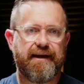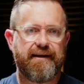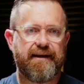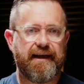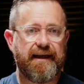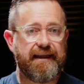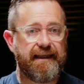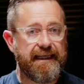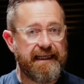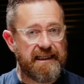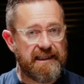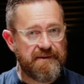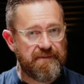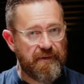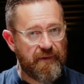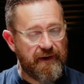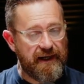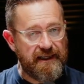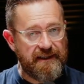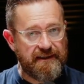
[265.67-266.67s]
and the
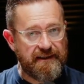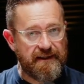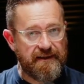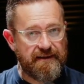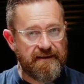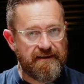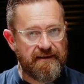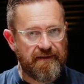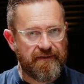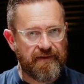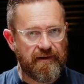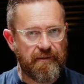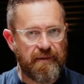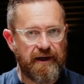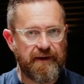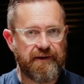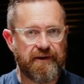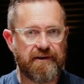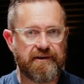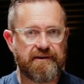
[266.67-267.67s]
inspirations from
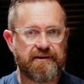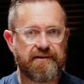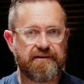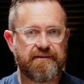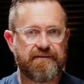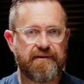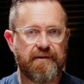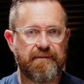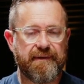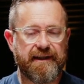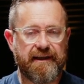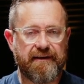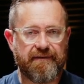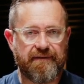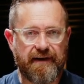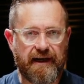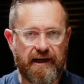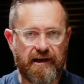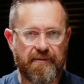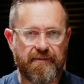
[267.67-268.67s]
others, from the
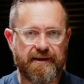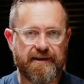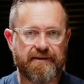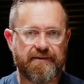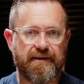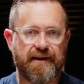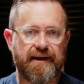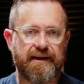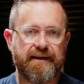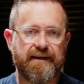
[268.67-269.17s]
environment, right?